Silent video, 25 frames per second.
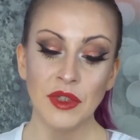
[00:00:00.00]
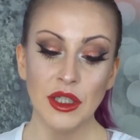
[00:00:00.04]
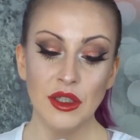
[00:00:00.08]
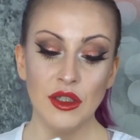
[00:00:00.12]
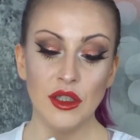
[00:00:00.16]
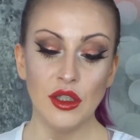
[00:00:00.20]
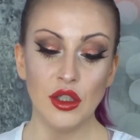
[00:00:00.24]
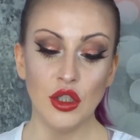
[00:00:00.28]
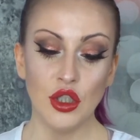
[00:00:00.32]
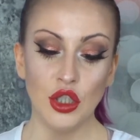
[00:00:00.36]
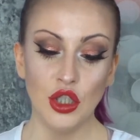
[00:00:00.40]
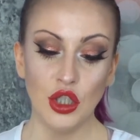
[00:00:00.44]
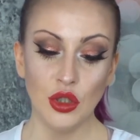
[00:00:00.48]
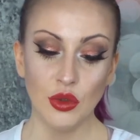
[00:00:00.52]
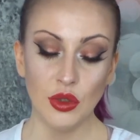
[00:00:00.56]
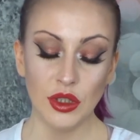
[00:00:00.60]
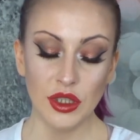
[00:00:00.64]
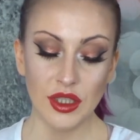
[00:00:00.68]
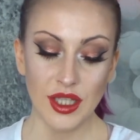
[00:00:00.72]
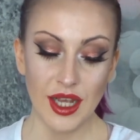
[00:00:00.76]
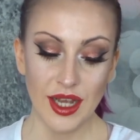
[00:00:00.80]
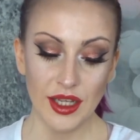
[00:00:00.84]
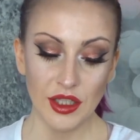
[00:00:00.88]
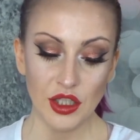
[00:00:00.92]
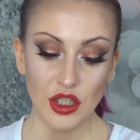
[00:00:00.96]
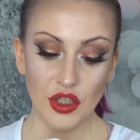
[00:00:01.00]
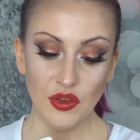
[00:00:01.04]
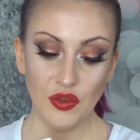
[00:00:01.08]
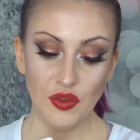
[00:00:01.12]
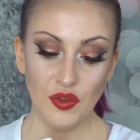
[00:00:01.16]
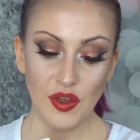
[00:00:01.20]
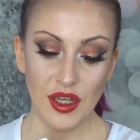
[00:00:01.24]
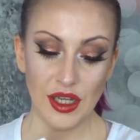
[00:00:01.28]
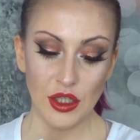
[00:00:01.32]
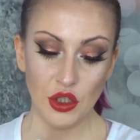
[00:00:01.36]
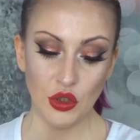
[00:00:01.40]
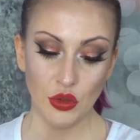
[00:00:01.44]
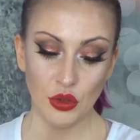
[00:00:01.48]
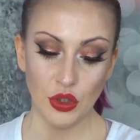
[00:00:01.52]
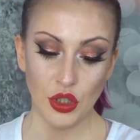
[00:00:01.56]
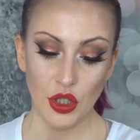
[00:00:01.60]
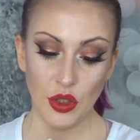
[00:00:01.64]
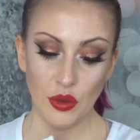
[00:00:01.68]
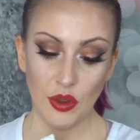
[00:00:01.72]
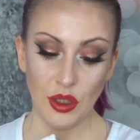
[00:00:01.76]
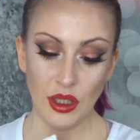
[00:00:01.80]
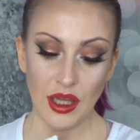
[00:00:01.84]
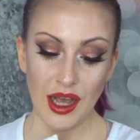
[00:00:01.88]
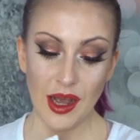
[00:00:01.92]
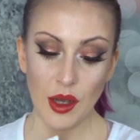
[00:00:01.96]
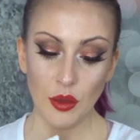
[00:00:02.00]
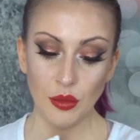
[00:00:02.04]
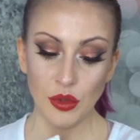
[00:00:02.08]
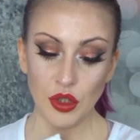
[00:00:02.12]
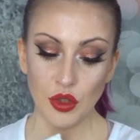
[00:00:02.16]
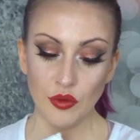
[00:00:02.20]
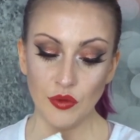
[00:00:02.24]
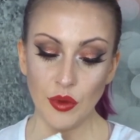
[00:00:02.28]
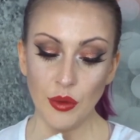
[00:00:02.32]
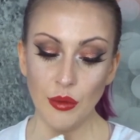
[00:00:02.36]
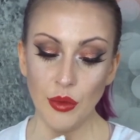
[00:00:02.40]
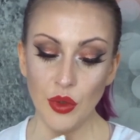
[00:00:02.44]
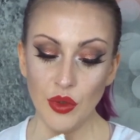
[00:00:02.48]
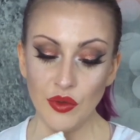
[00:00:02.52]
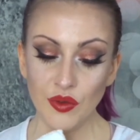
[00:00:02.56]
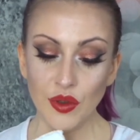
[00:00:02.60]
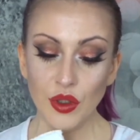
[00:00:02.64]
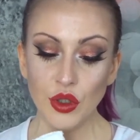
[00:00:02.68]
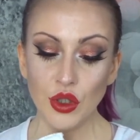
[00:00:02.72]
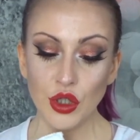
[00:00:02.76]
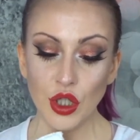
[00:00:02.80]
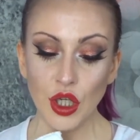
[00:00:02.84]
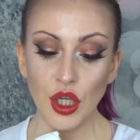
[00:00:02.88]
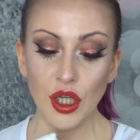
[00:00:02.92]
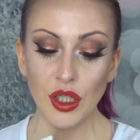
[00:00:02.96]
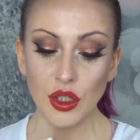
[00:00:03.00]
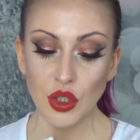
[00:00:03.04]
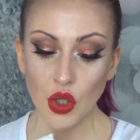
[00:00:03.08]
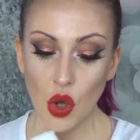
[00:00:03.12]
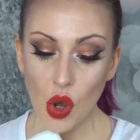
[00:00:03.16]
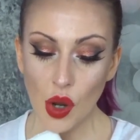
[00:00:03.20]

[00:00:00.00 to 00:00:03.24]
This dual texture facial tool helps to remove the dirt,